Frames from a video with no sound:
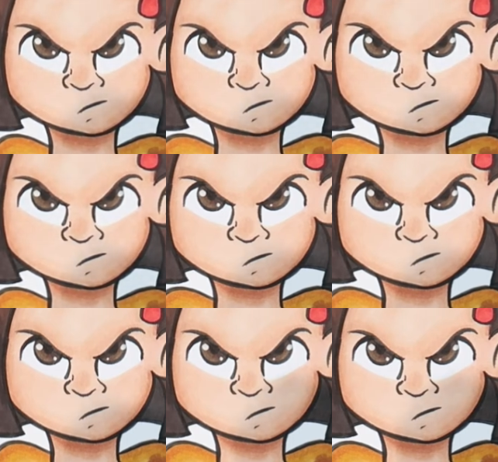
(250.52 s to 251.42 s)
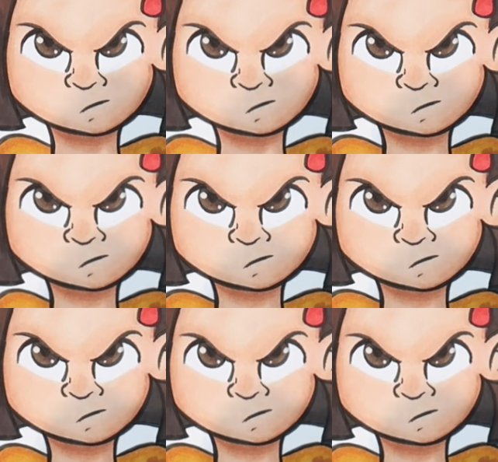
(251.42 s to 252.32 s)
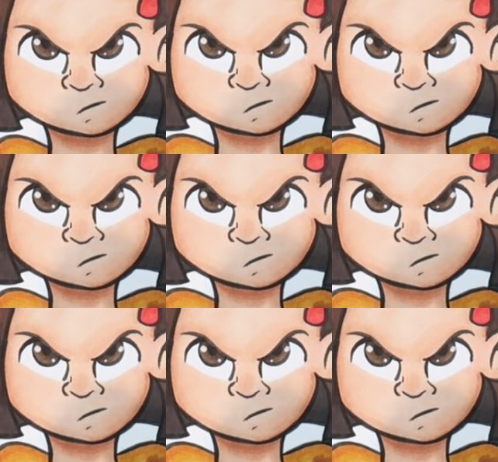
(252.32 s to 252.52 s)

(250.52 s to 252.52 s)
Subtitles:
[no speech]